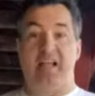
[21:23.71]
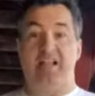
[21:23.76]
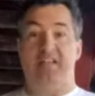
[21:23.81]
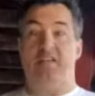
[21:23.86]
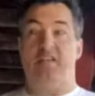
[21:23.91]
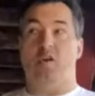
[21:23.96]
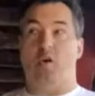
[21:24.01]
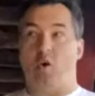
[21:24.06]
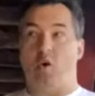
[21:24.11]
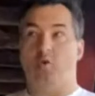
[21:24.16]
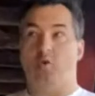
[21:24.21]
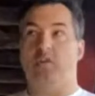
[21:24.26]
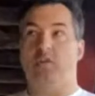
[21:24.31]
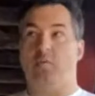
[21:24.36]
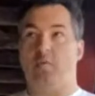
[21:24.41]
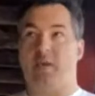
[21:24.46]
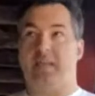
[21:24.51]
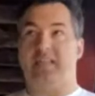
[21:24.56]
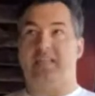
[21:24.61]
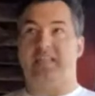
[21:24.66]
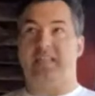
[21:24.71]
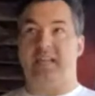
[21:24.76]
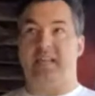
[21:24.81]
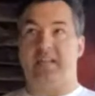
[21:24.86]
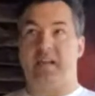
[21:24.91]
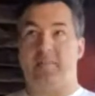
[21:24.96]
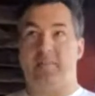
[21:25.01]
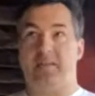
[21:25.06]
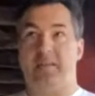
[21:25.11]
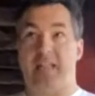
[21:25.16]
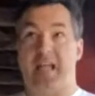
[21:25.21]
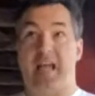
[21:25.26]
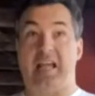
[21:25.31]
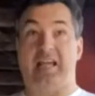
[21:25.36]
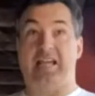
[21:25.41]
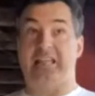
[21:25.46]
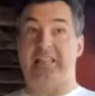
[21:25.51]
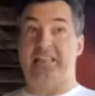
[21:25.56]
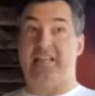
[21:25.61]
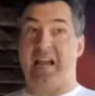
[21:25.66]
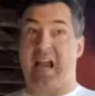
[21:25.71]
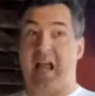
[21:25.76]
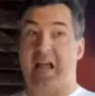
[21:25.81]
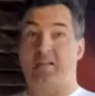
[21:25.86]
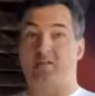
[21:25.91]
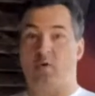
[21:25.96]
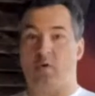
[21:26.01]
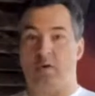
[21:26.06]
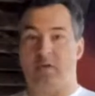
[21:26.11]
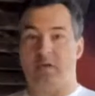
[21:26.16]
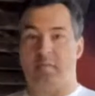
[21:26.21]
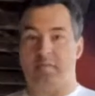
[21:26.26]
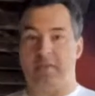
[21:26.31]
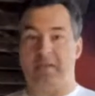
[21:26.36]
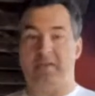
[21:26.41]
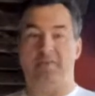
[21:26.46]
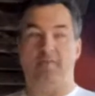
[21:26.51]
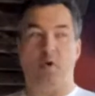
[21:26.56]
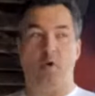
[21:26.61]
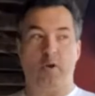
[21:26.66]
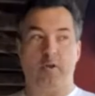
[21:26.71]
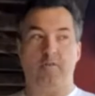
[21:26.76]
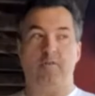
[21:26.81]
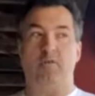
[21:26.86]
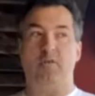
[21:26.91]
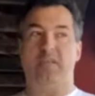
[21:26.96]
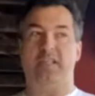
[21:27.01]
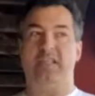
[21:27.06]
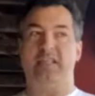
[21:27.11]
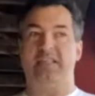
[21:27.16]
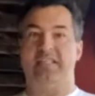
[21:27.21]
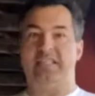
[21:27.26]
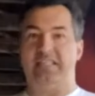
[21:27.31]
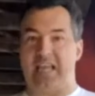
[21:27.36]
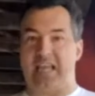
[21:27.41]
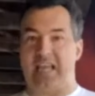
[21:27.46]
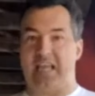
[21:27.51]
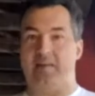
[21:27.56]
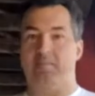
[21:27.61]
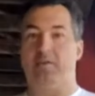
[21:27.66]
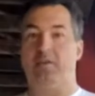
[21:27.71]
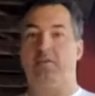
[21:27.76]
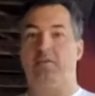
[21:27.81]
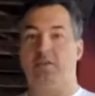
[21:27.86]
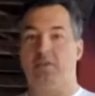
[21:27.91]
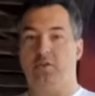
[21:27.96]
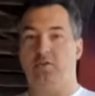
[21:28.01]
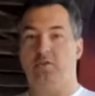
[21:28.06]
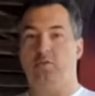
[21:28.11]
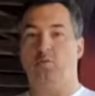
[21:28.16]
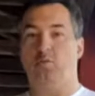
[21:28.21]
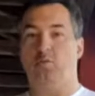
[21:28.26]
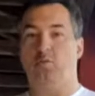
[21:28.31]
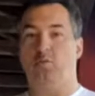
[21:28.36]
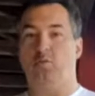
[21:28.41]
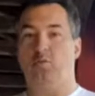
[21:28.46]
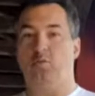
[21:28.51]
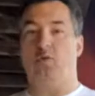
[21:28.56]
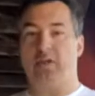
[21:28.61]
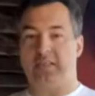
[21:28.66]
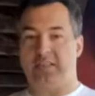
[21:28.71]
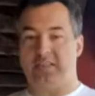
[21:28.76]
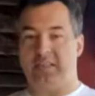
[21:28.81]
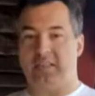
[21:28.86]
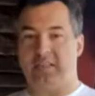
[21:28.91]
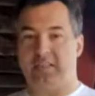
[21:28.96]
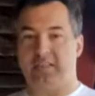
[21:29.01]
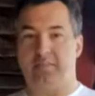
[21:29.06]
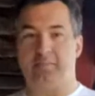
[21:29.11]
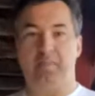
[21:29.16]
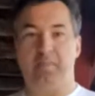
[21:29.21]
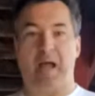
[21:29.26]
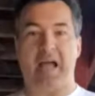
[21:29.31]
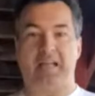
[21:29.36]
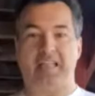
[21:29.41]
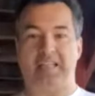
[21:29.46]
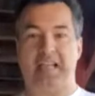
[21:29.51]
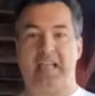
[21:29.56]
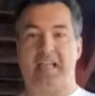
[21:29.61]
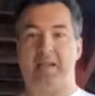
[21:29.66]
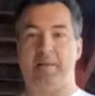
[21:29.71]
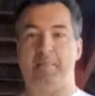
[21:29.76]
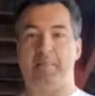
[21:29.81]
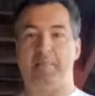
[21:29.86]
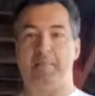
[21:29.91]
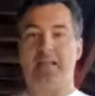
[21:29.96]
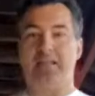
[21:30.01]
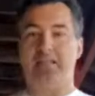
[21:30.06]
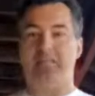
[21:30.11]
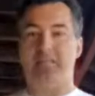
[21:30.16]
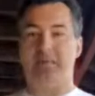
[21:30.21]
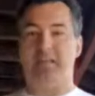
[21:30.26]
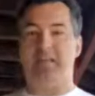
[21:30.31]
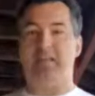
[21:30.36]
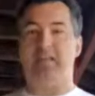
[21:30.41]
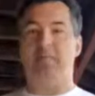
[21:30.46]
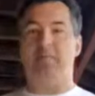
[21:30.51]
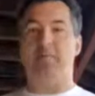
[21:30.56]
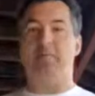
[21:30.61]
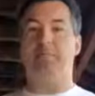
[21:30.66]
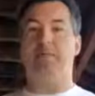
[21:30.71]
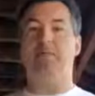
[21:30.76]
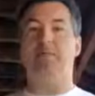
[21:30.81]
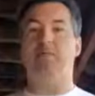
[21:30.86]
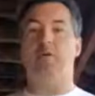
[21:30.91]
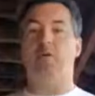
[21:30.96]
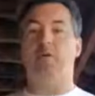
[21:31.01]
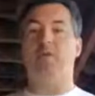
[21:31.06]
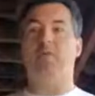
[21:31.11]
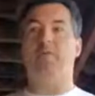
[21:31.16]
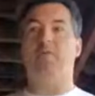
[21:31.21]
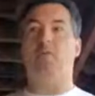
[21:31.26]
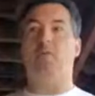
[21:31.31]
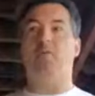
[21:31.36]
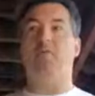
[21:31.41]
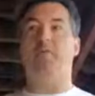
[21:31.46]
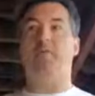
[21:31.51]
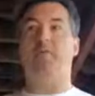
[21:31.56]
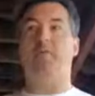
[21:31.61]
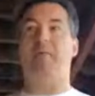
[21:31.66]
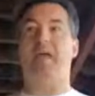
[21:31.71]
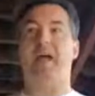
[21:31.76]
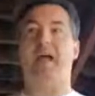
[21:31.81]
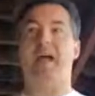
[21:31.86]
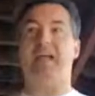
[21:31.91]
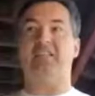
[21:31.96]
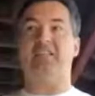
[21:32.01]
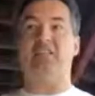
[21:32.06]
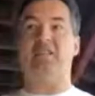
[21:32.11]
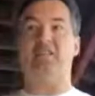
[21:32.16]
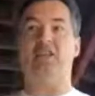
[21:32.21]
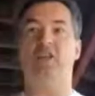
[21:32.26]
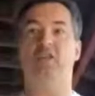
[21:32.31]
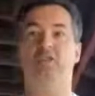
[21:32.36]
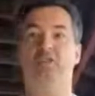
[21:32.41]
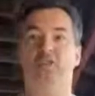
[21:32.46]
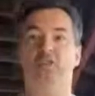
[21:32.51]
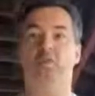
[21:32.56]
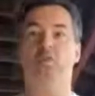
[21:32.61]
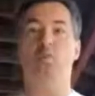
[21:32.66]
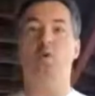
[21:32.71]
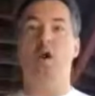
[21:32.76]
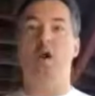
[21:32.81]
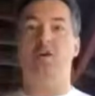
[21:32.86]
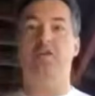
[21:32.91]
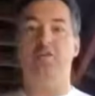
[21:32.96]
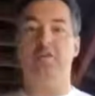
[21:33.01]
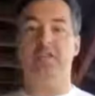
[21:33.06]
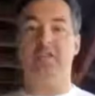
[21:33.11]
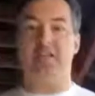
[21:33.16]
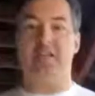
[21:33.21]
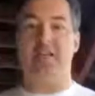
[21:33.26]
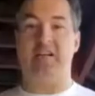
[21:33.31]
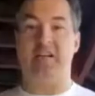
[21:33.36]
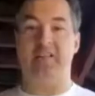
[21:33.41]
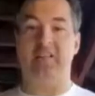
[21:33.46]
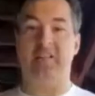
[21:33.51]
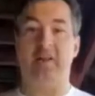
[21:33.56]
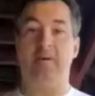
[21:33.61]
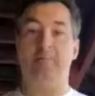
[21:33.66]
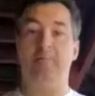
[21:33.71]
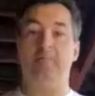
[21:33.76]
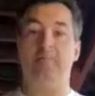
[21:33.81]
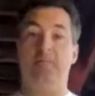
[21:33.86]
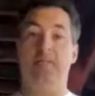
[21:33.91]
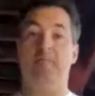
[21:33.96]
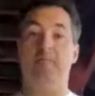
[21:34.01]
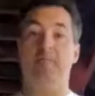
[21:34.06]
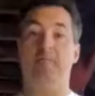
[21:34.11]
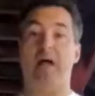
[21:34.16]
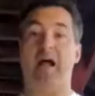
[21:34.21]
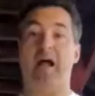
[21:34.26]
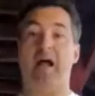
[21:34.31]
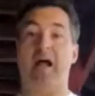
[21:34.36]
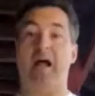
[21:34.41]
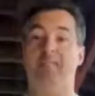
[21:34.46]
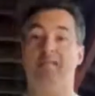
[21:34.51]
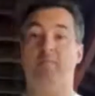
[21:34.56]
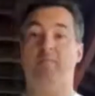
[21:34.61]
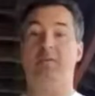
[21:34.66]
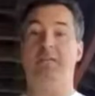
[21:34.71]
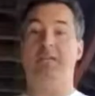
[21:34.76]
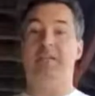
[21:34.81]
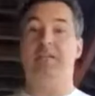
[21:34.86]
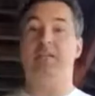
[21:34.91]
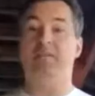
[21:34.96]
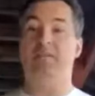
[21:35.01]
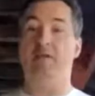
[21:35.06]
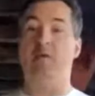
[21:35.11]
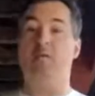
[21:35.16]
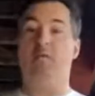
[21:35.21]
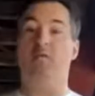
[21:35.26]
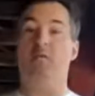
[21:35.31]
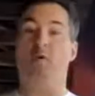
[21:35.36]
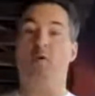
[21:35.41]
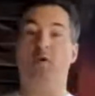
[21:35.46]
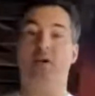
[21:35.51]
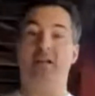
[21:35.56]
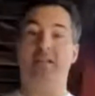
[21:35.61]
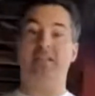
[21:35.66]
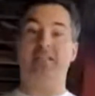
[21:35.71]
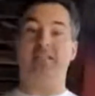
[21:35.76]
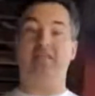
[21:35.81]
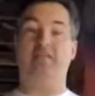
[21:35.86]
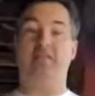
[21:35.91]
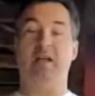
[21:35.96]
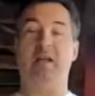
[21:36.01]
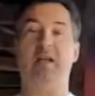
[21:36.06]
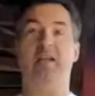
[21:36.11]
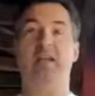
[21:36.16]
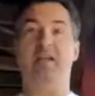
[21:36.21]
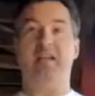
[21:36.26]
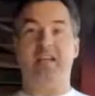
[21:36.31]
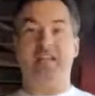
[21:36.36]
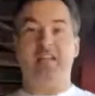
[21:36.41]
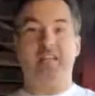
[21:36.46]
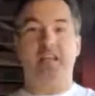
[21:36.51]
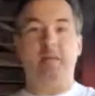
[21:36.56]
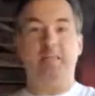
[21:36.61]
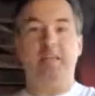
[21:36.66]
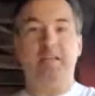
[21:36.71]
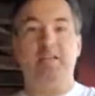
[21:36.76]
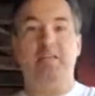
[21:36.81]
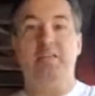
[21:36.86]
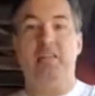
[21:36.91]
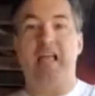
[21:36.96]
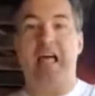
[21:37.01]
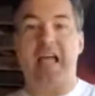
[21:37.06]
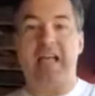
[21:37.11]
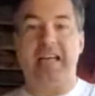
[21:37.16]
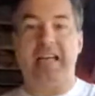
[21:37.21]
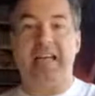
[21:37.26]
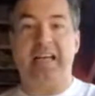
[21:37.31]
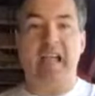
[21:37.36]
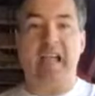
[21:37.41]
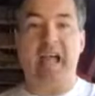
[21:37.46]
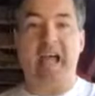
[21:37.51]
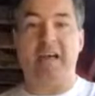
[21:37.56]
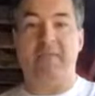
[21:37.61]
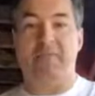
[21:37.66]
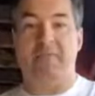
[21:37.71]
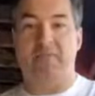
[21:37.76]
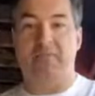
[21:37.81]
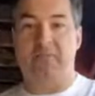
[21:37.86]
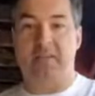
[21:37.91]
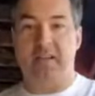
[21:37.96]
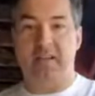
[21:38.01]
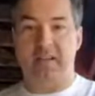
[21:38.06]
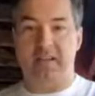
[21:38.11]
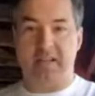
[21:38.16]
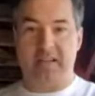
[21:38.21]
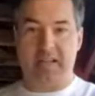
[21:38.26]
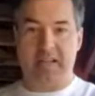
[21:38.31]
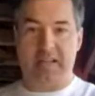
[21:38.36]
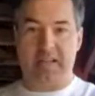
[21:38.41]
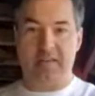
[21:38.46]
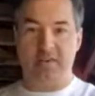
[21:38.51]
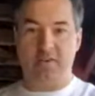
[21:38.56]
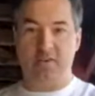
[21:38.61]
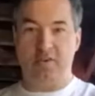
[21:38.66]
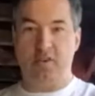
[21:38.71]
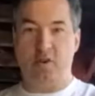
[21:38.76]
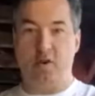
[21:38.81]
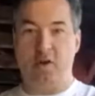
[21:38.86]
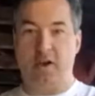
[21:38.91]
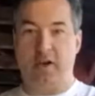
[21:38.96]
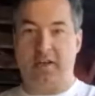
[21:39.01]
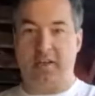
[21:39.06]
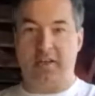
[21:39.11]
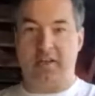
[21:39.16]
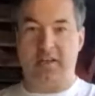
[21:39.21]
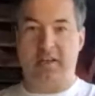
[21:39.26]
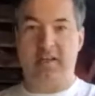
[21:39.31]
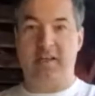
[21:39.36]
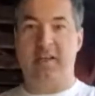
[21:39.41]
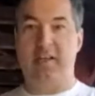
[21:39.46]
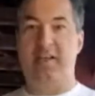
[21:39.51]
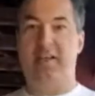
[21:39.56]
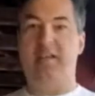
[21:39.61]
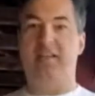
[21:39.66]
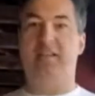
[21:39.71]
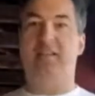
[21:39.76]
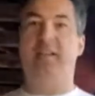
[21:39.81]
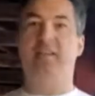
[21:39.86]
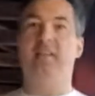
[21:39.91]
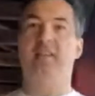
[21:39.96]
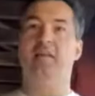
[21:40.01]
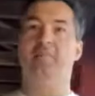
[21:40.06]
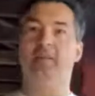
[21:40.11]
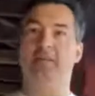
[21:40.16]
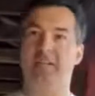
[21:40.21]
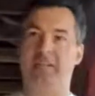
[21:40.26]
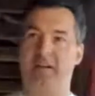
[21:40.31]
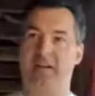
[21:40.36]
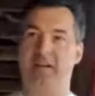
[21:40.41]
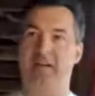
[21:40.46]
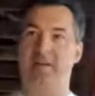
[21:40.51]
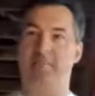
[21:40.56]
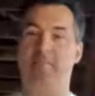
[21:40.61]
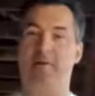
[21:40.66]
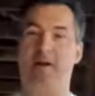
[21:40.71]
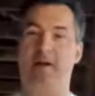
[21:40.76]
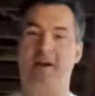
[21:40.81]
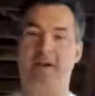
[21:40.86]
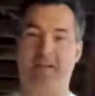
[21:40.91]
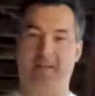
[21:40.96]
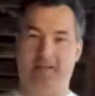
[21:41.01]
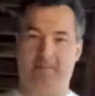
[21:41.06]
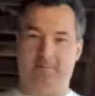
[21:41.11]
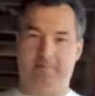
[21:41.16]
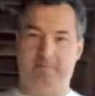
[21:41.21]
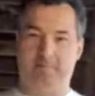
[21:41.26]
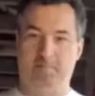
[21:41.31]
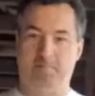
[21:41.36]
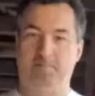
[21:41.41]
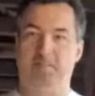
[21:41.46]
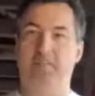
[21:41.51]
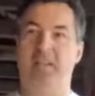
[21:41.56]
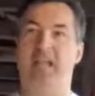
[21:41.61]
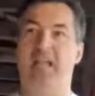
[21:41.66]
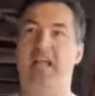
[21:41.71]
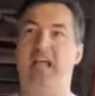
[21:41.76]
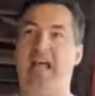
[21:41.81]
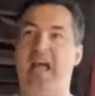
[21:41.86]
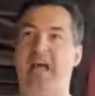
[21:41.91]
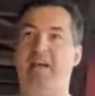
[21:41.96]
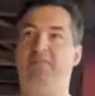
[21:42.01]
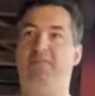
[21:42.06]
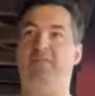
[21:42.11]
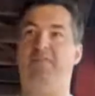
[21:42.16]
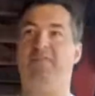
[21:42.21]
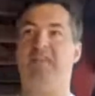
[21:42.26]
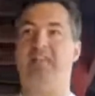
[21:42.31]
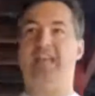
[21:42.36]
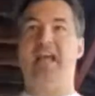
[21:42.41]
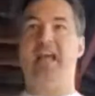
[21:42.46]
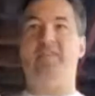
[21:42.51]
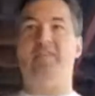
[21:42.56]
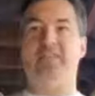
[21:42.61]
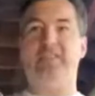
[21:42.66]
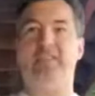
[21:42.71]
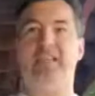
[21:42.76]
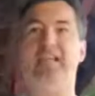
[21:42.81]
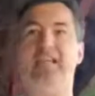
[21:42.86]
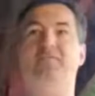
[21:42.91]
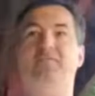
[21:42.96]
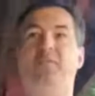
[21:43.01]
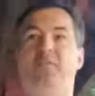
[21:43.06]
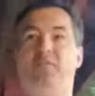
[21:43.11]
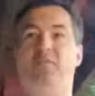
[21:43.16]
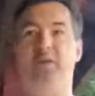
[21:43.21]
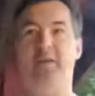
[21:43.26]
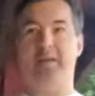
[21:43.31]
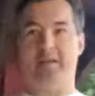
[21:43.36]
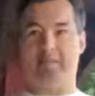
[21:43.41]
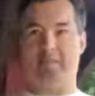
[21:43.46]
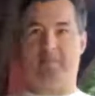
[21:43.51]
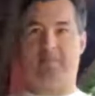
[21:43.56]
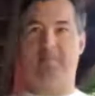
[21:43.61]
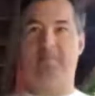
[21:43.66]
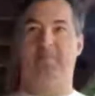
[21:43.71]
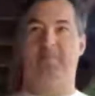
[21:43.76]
And the only way to stand up to that is not going to be voting for the same two choices, box A and box B, that we've been voting for the past 200 years. The box that we need to vote for is going to be line F in New York, the Libertarian Party. F. The F stands for freedom.